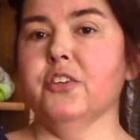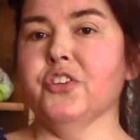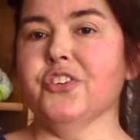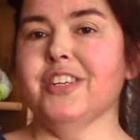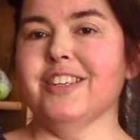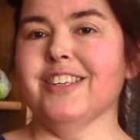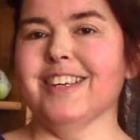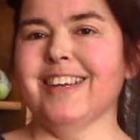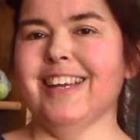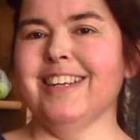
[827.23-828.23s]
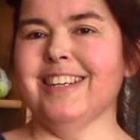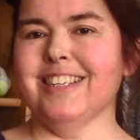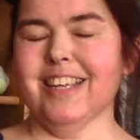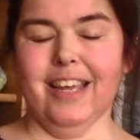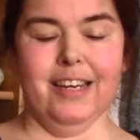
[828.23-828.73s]
just knitting and
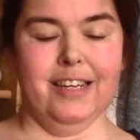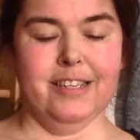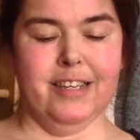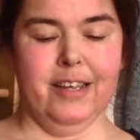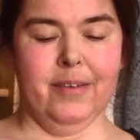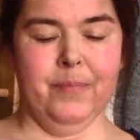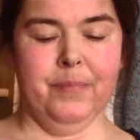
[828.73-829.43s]
knitting and knitting,